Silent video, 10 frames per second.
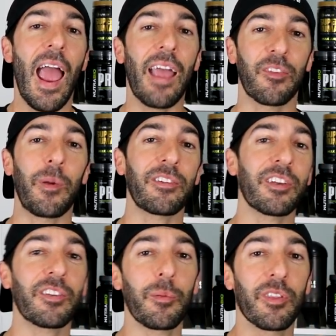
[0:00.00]
especially
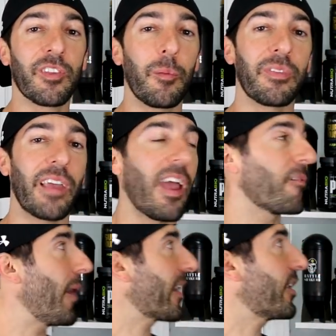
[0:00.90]
some of the supplements I
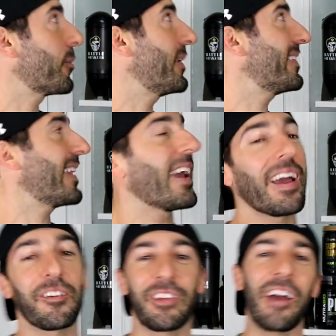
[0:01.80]
have back here, BCA Energy.